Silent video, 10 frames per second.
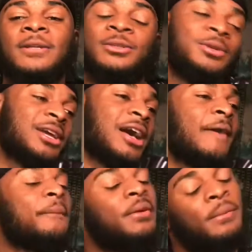So yeah, I
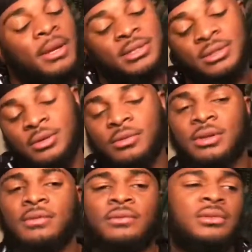hop in the back seat or
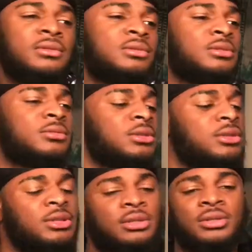whatever. You know,
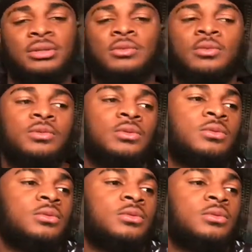kissing.